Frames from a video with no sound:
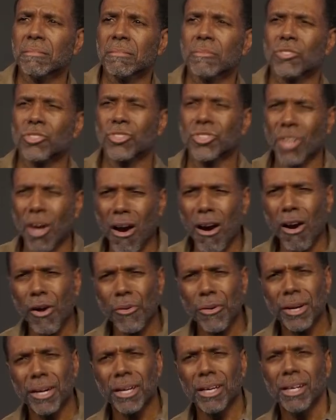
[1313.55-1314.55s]

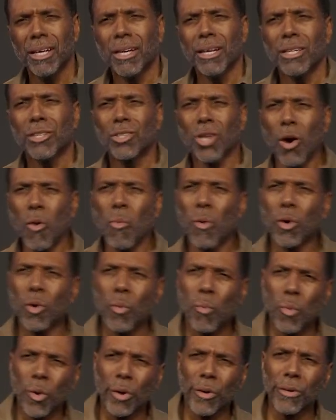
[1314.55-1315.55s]
Sorry, don't want to
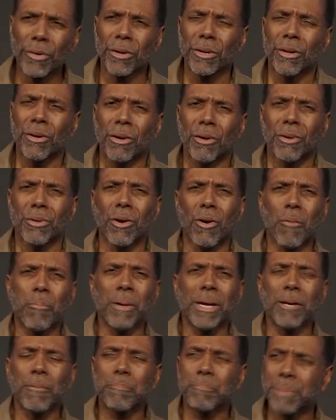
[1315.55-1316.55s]
work, don't
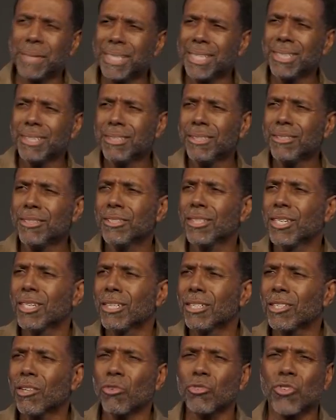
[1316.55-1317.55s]
pay the bills,
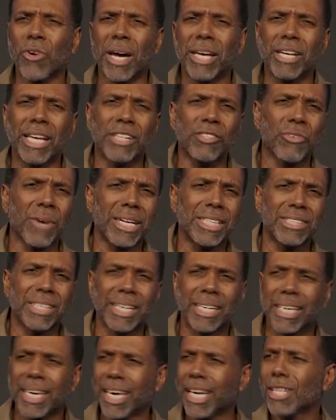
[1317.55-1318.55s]
ain't trying to
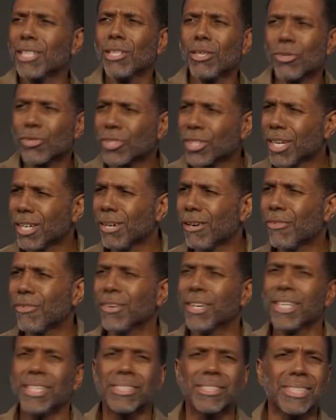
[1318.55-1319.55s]
take care of yourself,
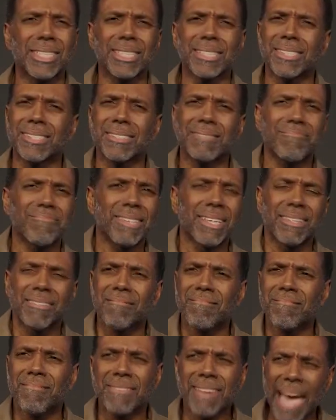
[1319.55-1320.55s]
just
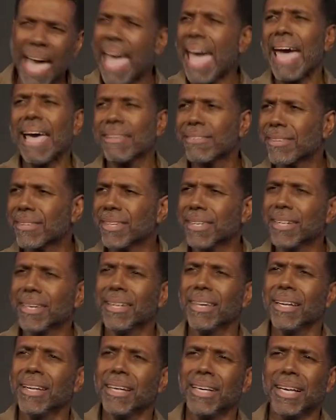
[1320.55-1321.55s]
nasty
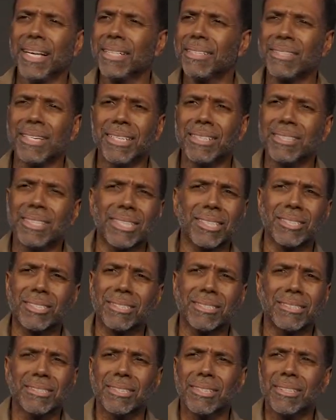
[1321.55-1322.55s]
and just